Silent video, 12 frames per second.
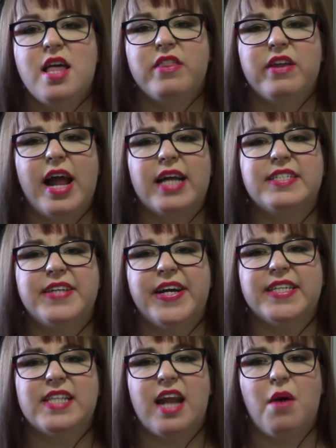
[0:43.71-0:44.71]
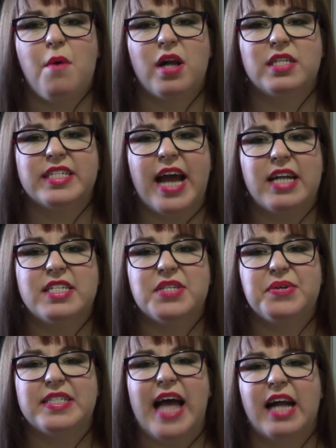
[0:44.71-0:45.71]
The next series that I want to get to
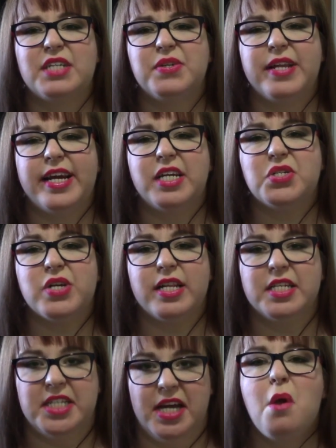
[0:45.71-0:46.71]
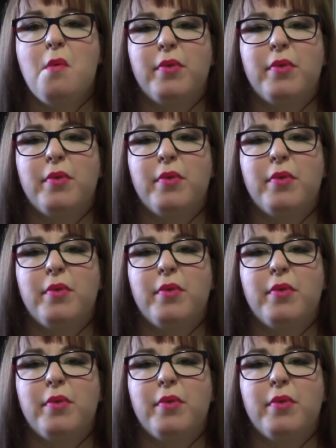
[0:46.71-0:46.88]
is actually a trilogy,